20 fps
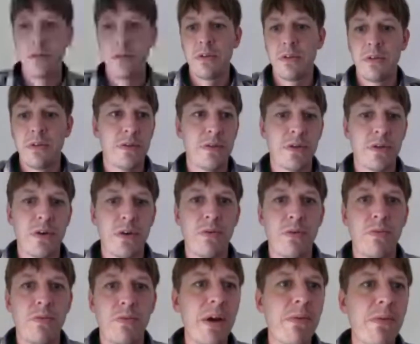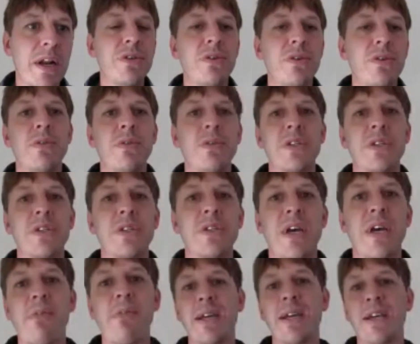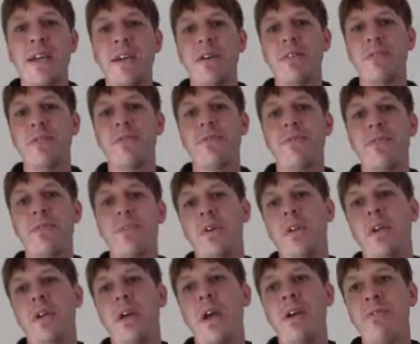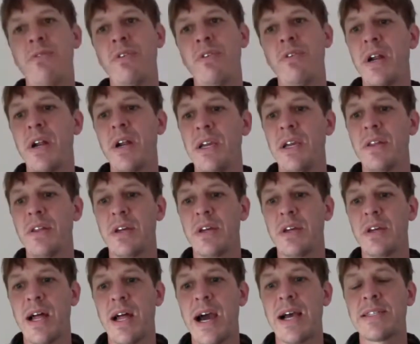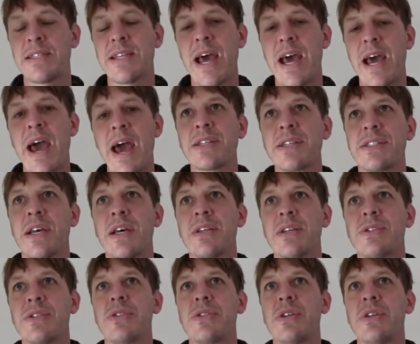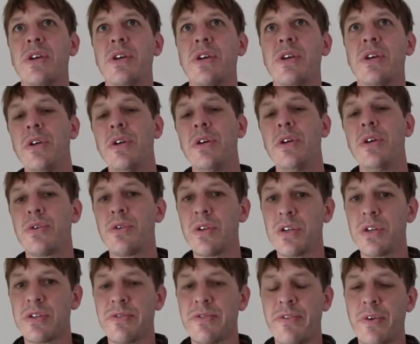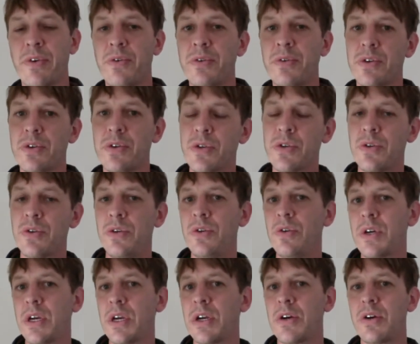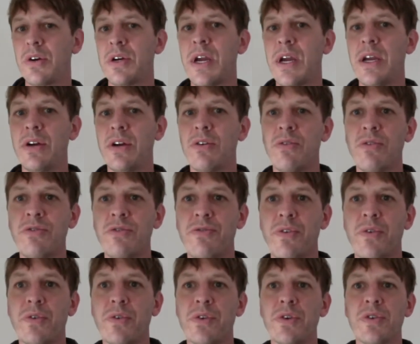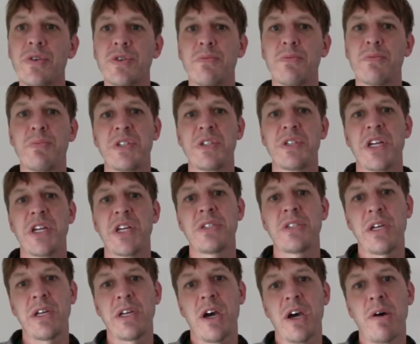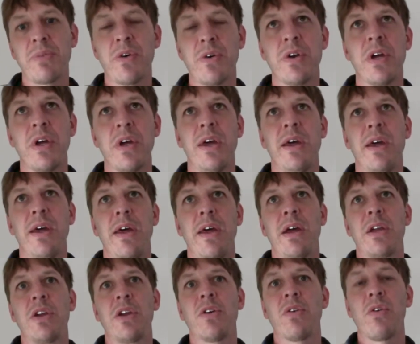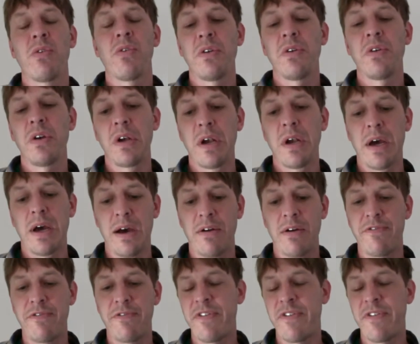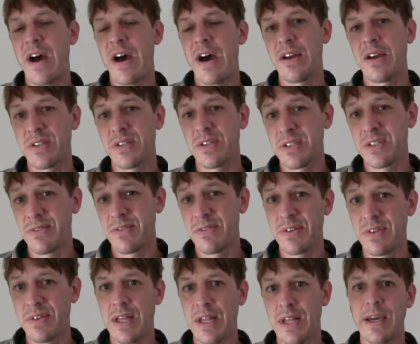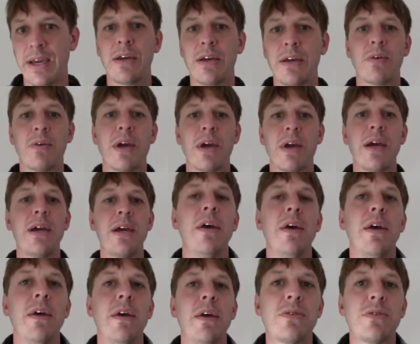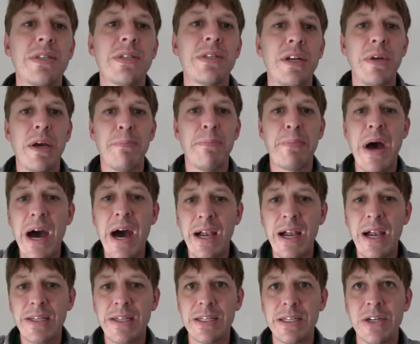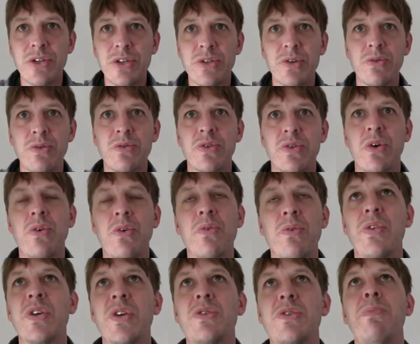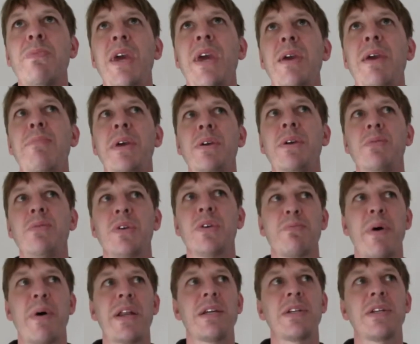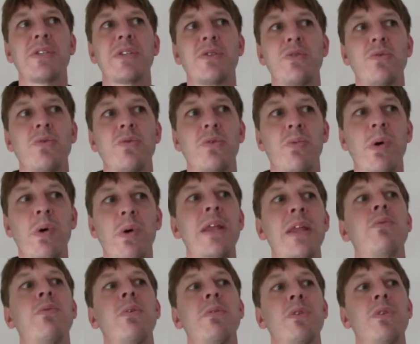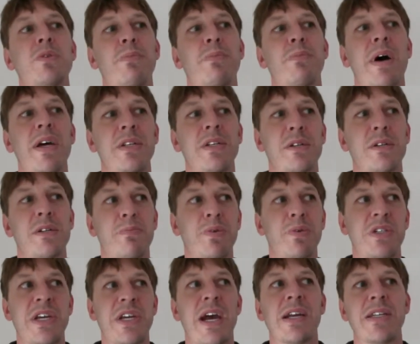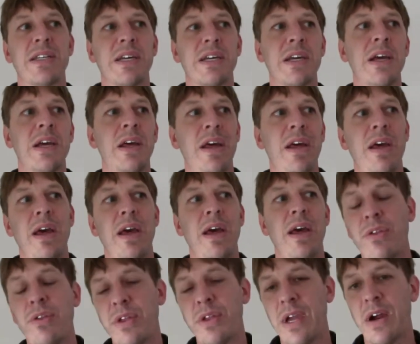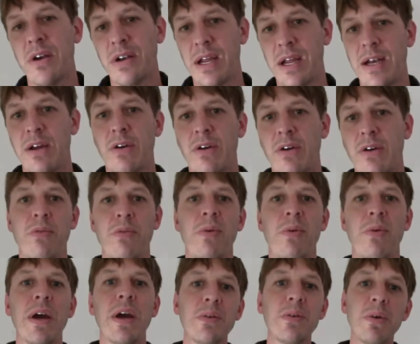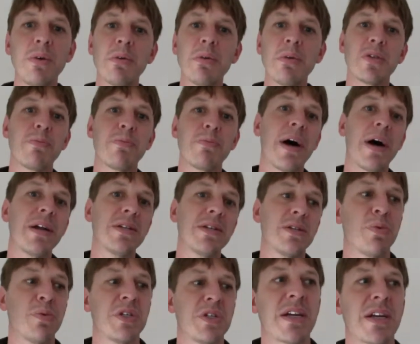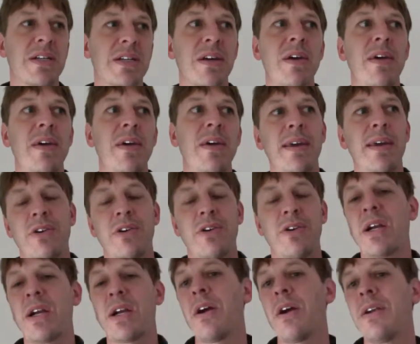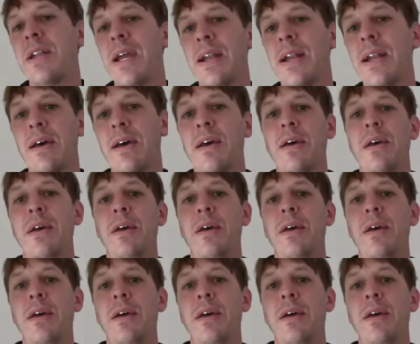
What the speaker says: So what I want to do is I want to give everybody in the class access to this folder so you can create your own folders and potentially upload your own files if you'd like, okay? So this is going to be a policy issue. So this may be responding to the way that we respond to protecting healthcare data or the way that we respond to protecting credit card data.